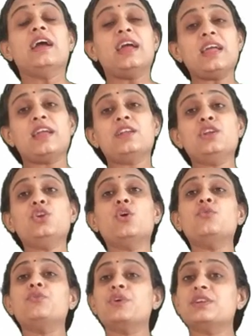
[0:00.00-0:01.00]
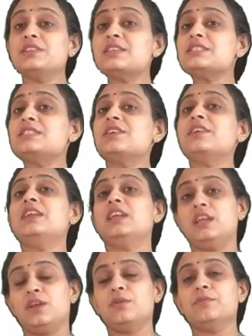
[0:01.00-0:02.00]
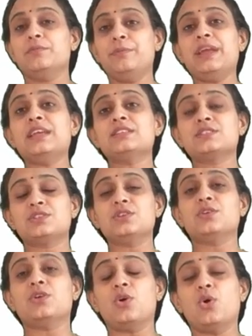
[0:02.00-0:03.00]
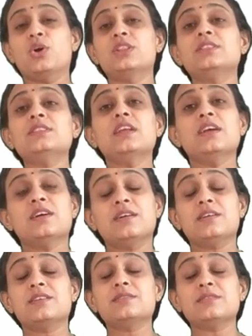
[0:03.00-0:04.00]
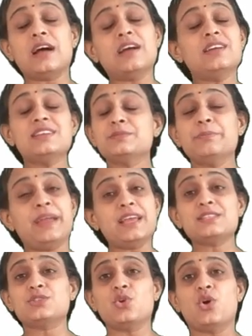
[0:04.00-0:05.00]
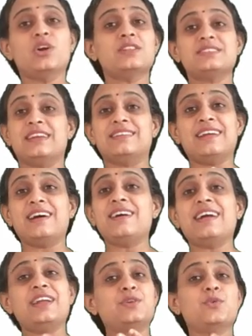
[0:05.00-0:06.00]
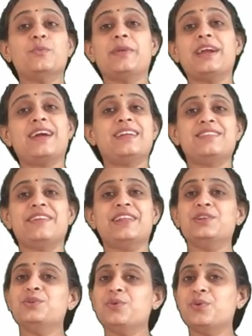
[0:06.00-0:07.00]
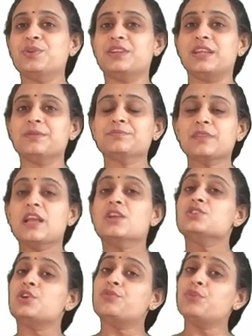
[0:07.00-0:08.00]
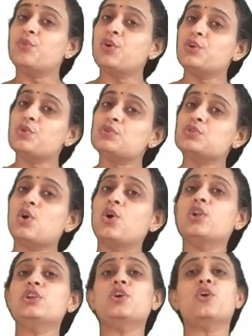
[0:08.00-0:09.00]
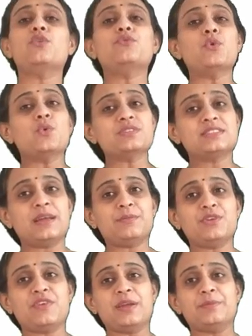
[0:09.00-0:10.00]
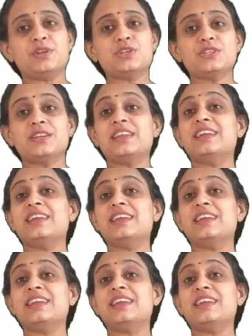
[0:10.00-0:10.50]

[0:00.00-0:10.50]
and your further study based on is based on zeta and omega n value only. So if you want to solve your force damped vibration,